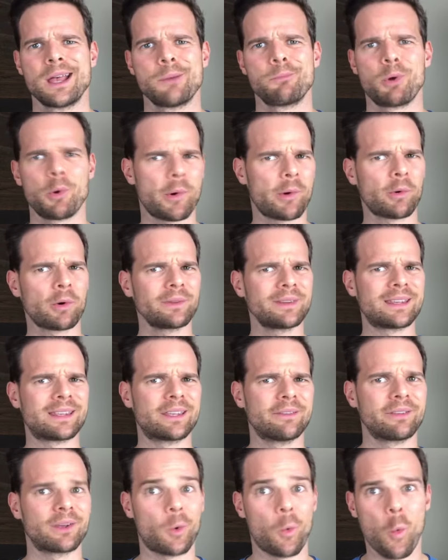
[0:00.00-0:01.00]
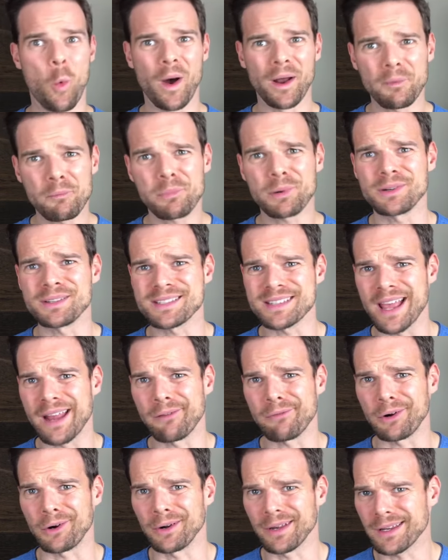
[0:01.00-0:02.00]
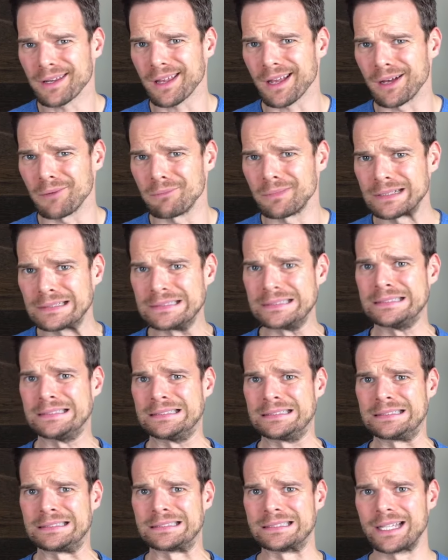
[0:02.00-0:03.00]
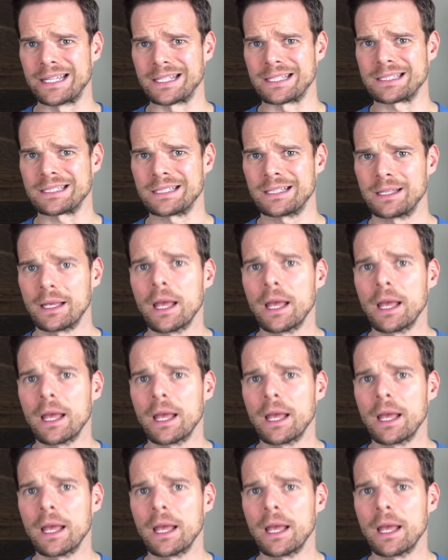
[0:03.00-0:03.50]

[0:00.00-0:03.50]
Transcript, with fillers: but we were only giving one percent of our income. Yikes.